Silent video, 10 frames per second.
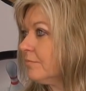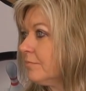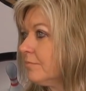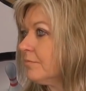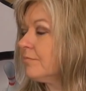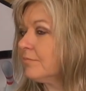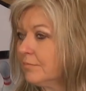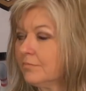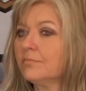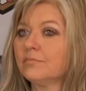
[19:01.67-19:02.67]

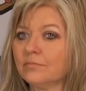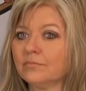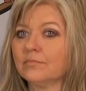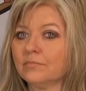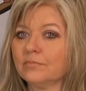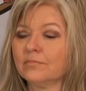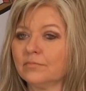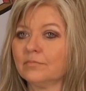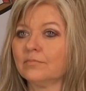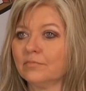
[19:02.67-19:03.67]

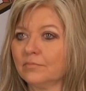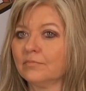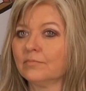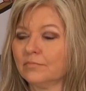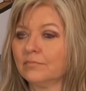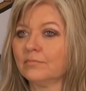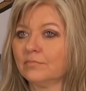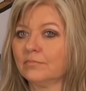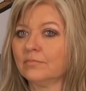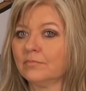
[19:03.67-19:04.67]

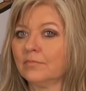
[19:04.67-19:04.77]
No words are spoken by the person on screen.